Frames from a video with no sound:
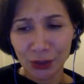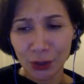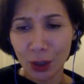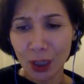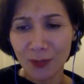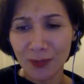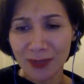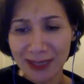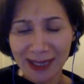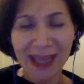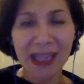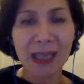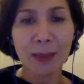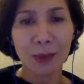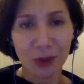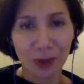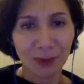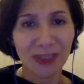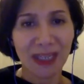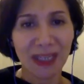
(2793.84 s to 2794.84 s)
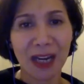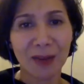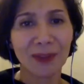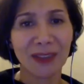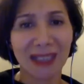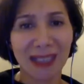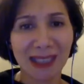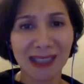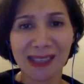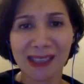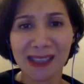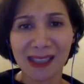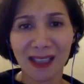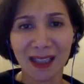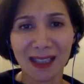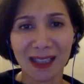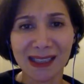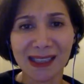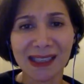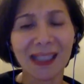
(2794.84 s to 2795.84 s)
have enabled them to have the
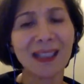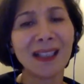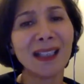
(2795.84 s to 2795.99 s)
insights